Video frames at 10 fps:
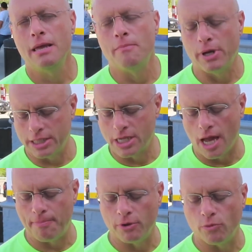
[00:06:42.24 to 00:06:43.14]
But it's
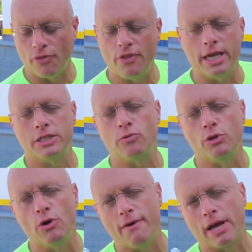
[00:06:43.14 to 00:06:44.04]
coupled with this.
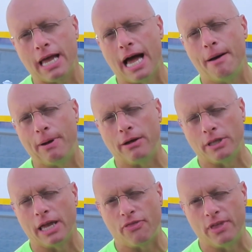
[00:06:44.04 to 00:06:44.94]
When you have a compound
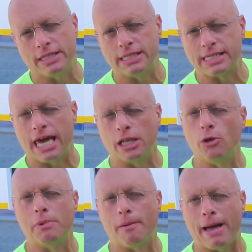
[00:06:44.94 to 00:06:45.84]
like this, it's got
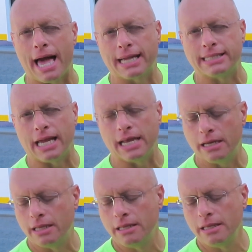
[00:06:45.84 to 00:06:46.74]
aluminum oxide.
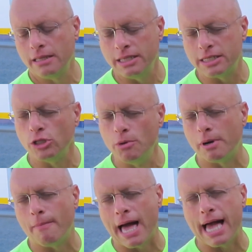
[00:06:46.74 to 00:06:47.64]
This
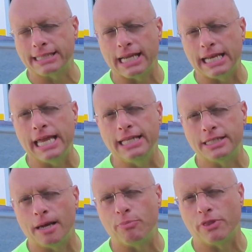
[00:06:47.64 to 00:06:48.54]
aluminum oxide
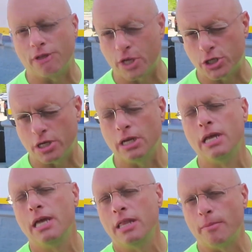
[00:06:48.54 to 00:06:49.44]
heats up with the friction,
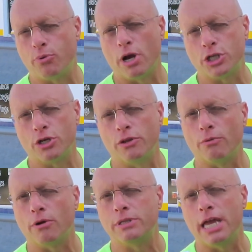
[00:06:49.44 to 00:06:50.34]
the pressure, and the
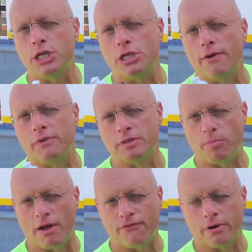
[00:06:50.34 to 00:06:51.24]
rotation of this
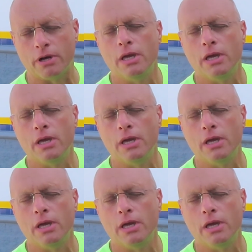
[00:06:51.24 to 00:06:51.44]
buffer.